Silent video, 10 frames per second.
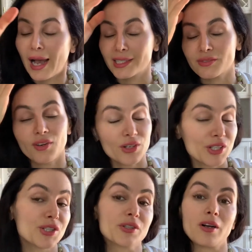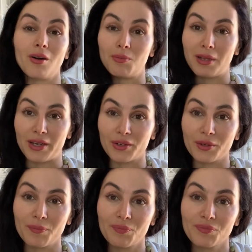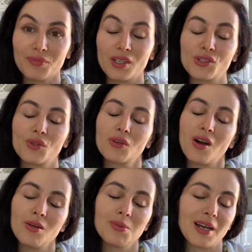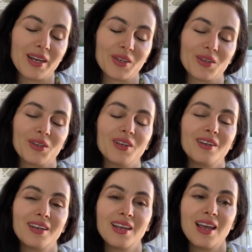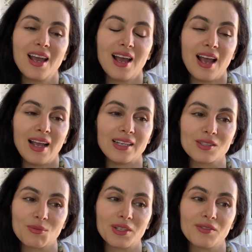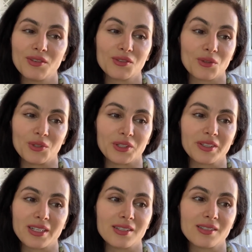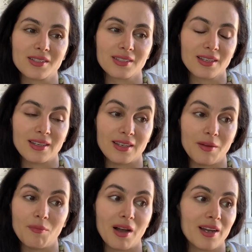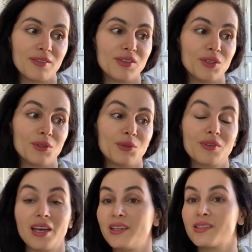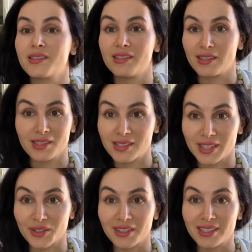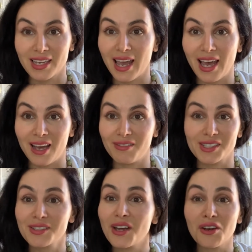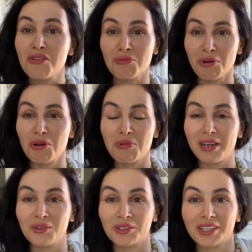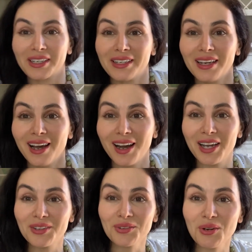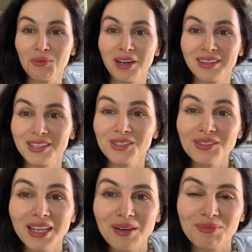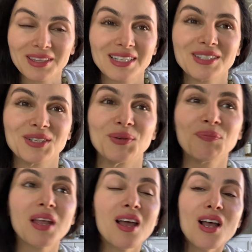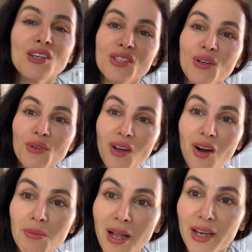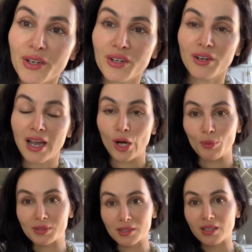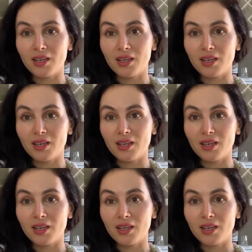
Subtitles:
As far as your gallbladder, so gallbladder is one of those organs, in my view, that is necessarily to have. It's not a throwaway organ. I don't know why they do that, but they do. So gallbladder helps